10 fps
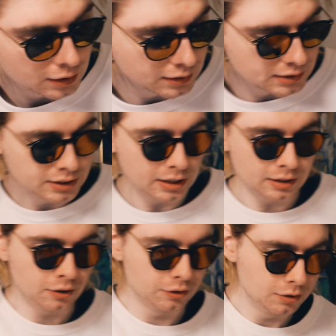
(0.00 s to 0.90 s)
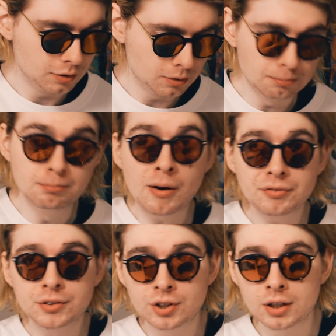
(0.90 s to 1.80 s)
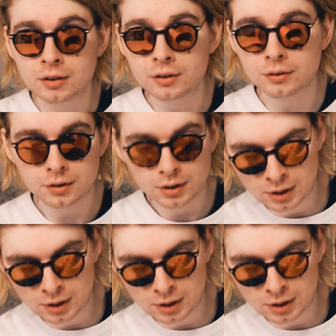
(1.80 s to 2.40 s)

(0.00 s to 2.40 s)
Let's get our muffin tin here.